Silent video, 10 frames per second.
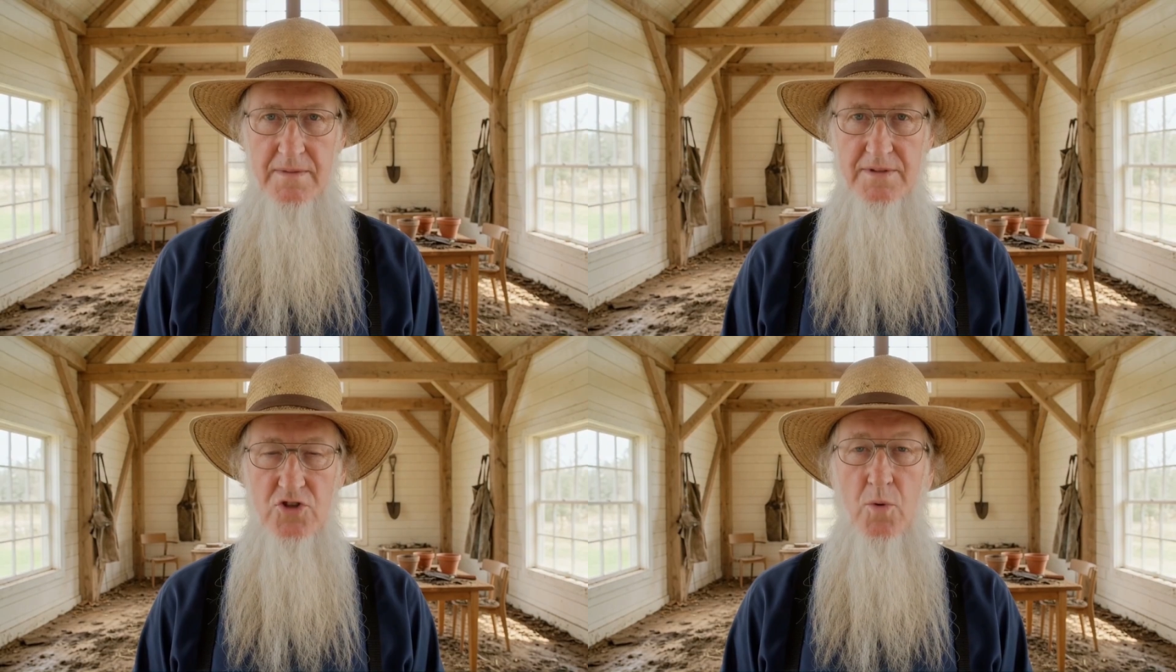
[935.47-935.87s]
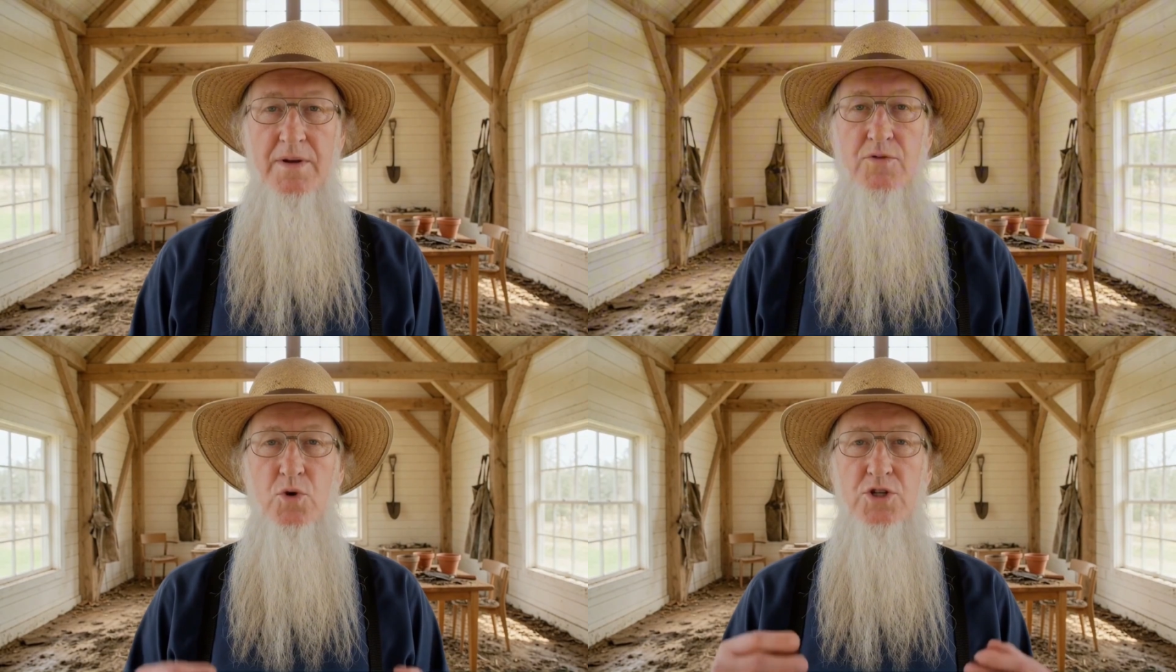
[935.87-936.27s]
So
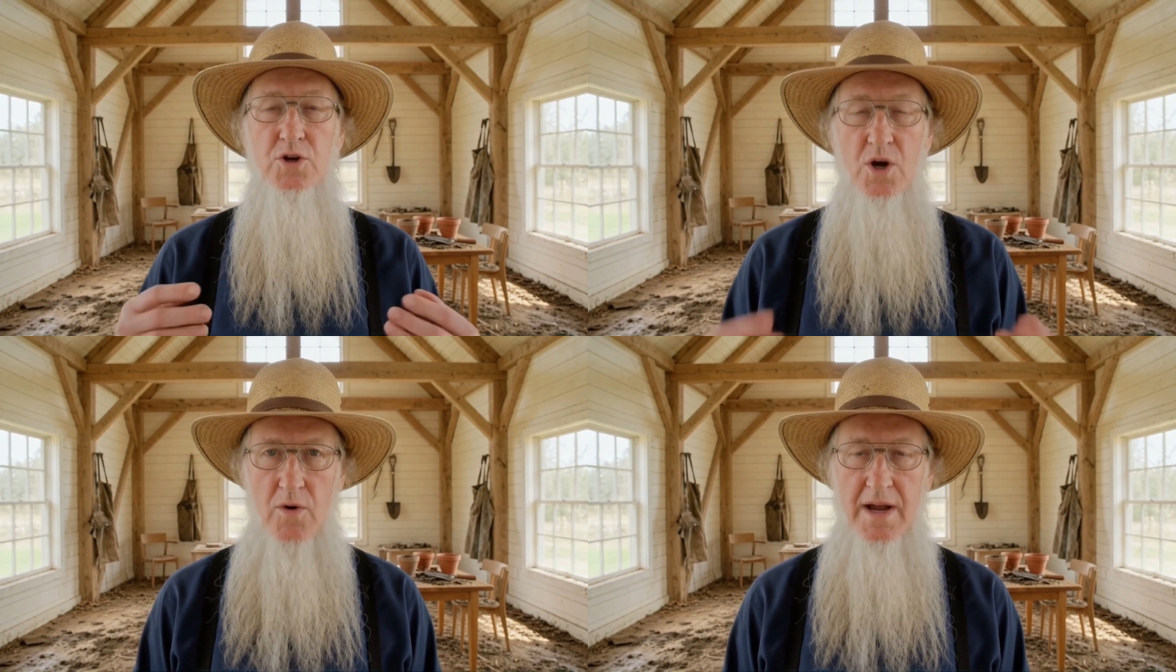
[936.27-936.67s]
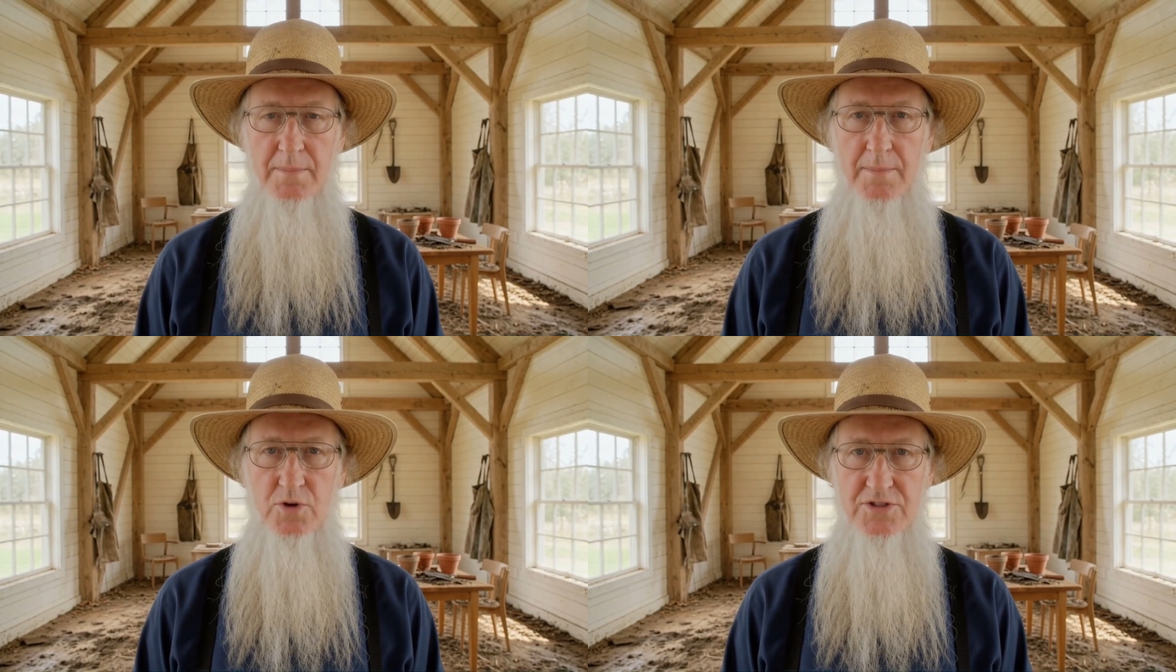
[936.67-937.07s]
before you go, let
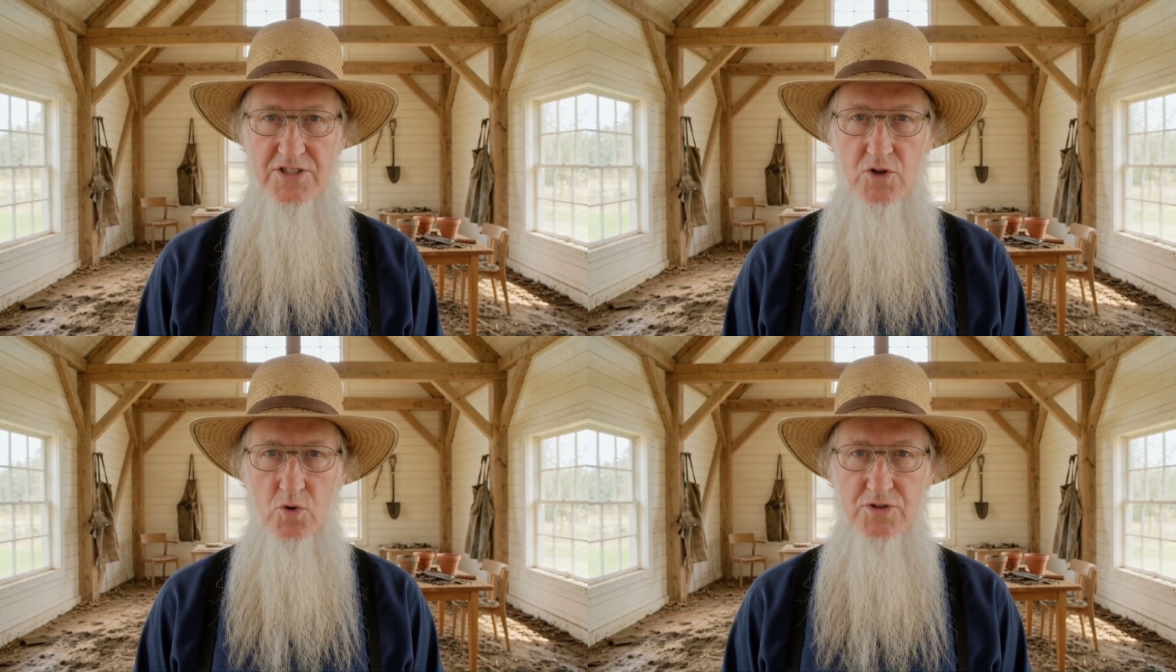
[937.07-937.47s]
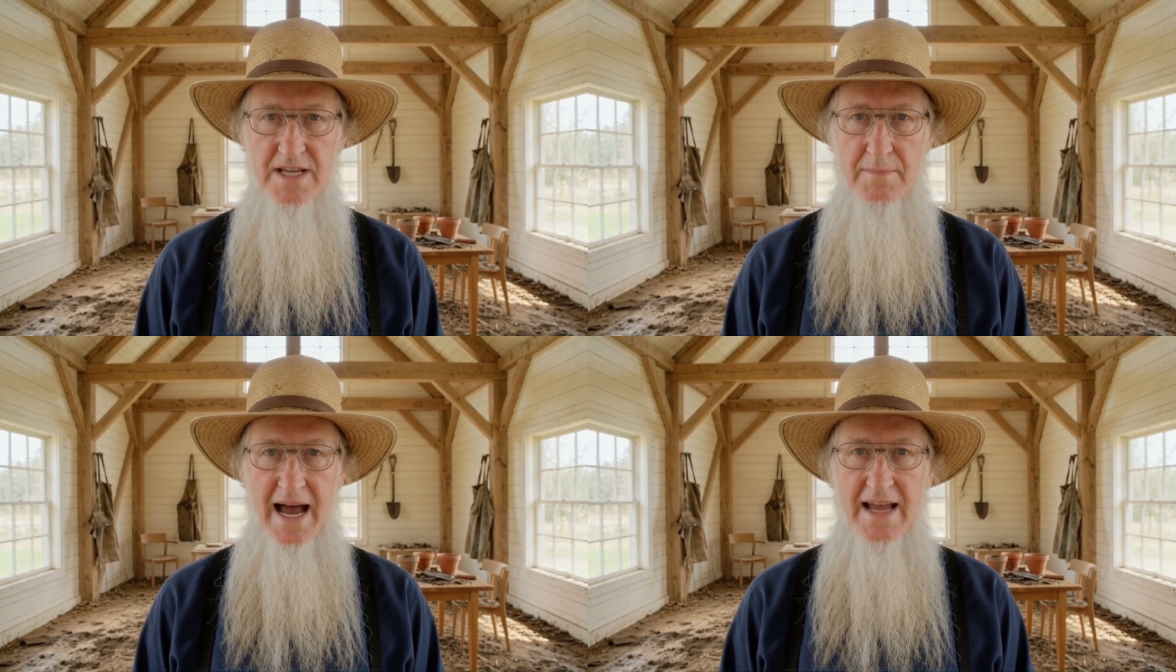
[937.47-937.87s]
me put this whole
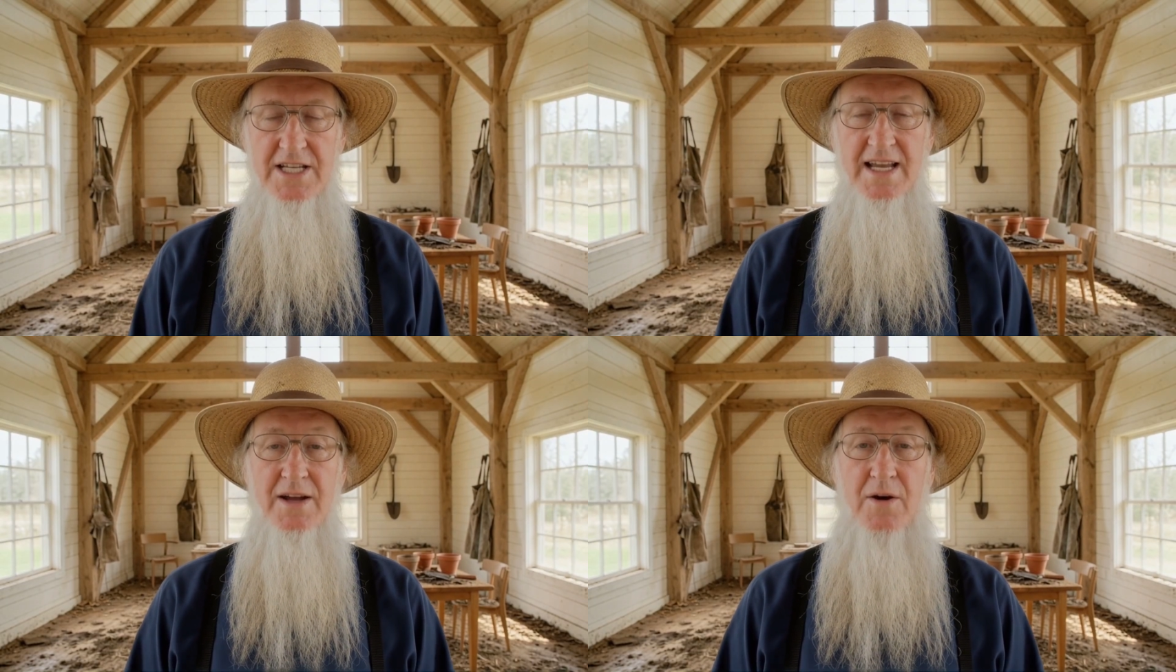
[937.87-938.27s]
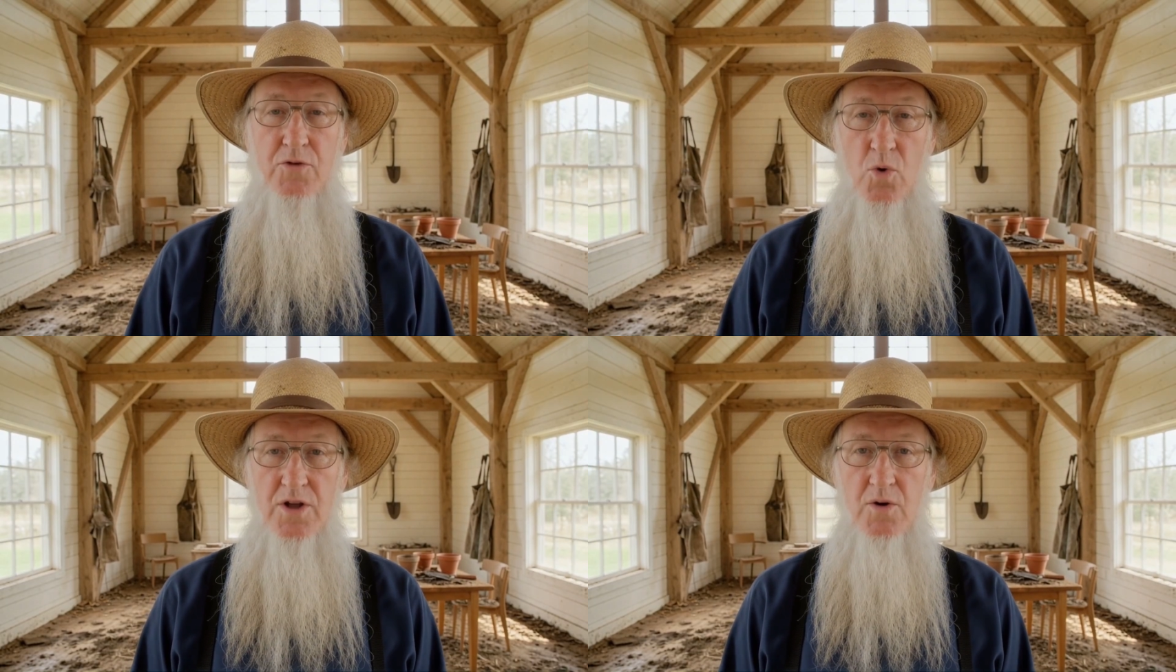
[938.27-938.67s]
thing back together
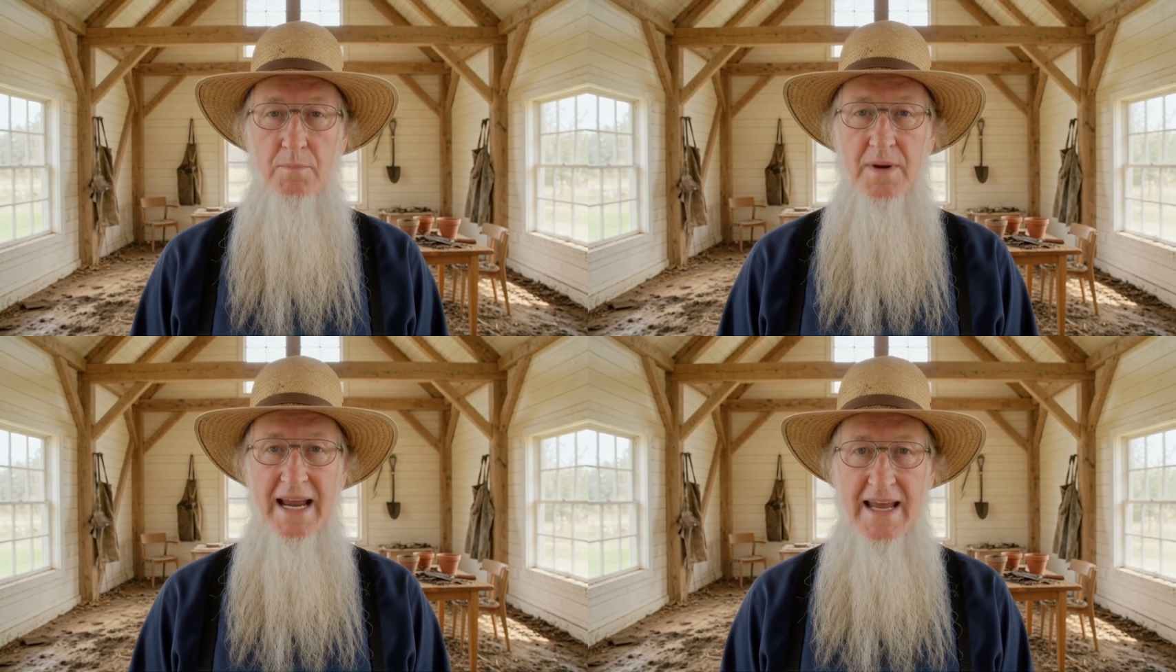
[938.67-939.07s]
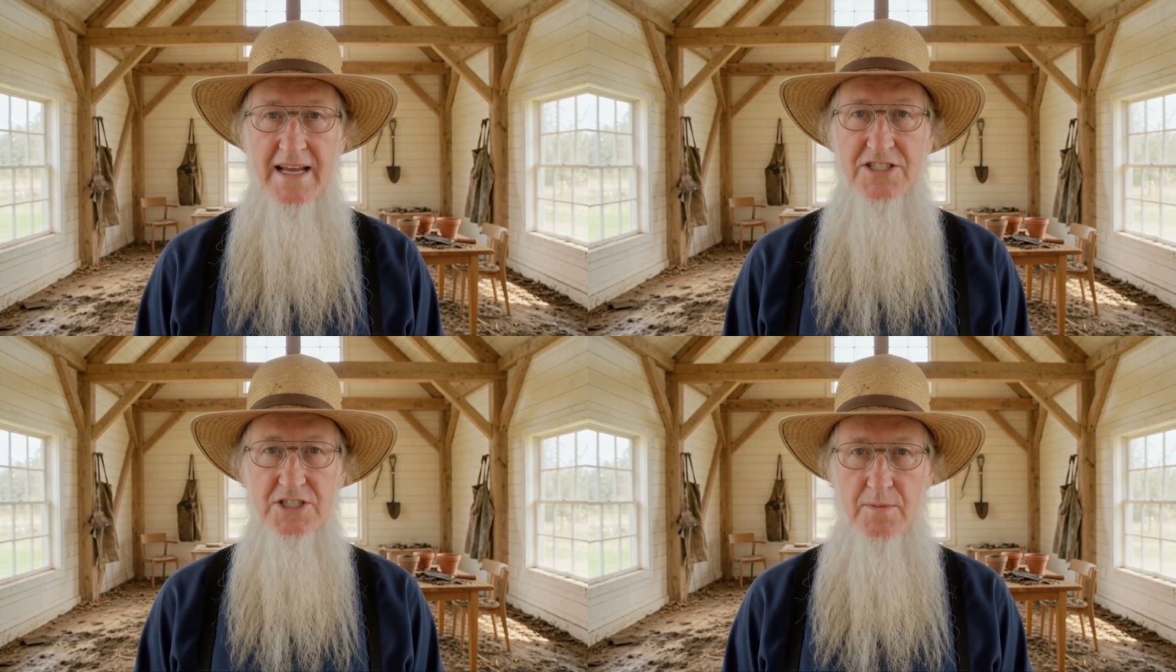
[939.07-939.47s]
for you, plain
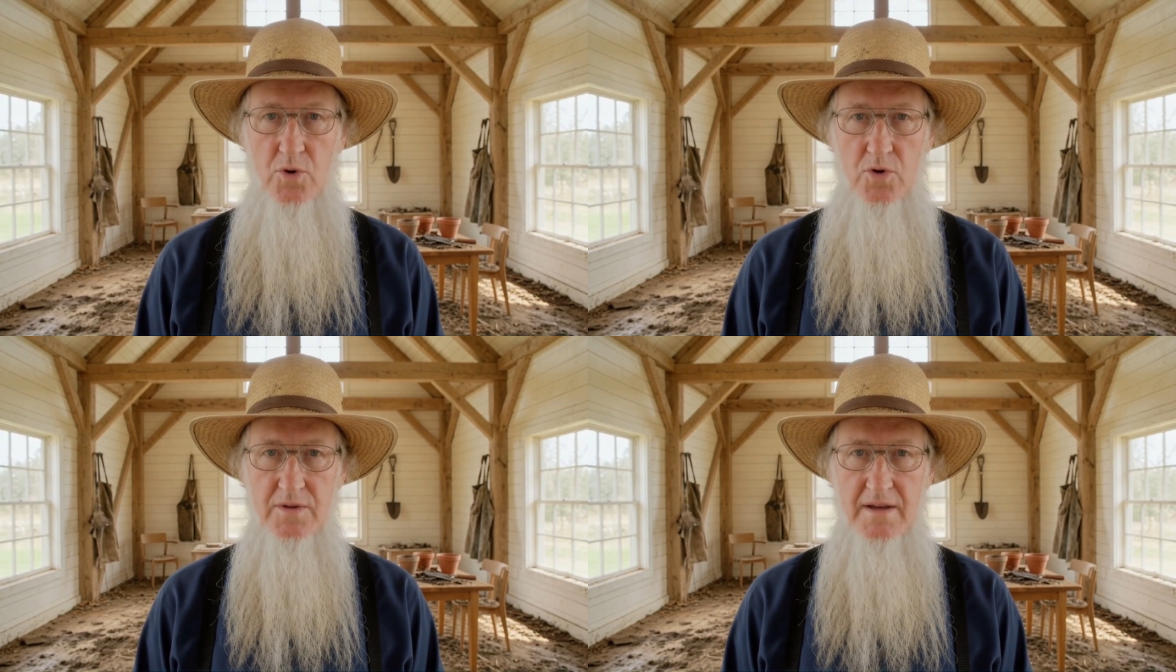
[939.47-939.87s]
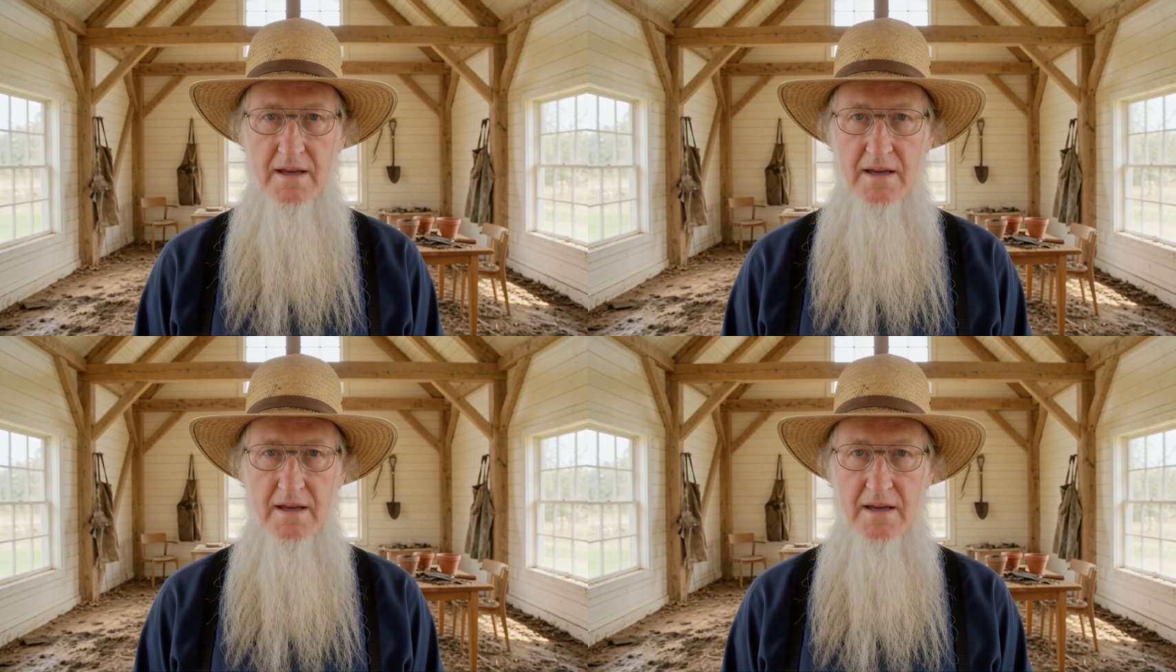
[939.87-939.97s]
and simple,